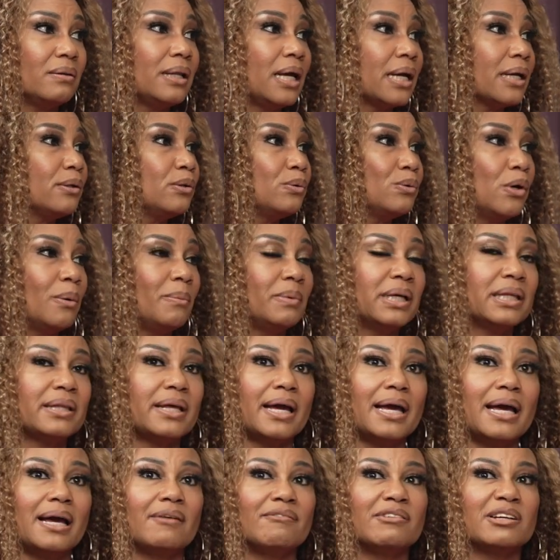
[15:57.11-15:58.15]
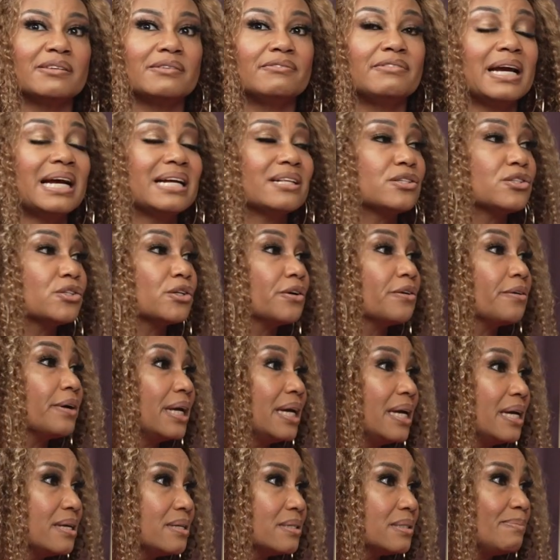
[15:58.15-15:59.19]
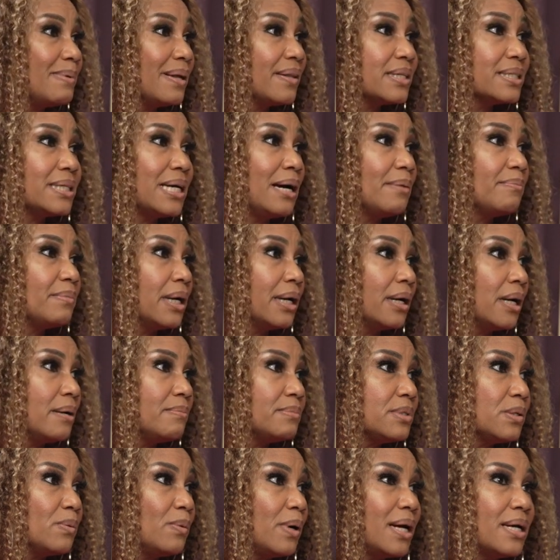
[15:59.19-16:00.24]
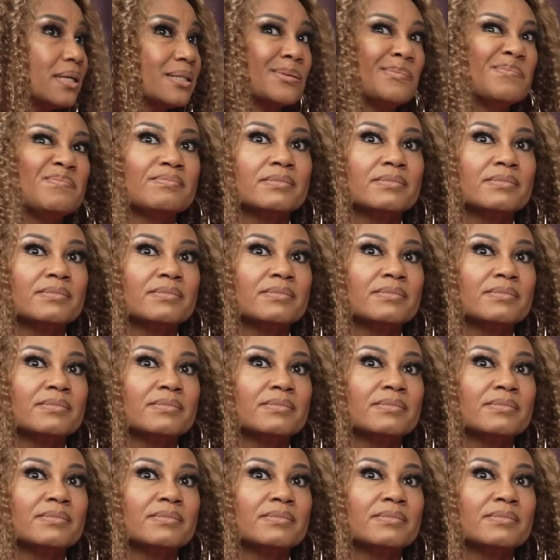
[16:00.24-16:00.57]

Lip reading: Like normally they have advanced degrees by the time they come to us,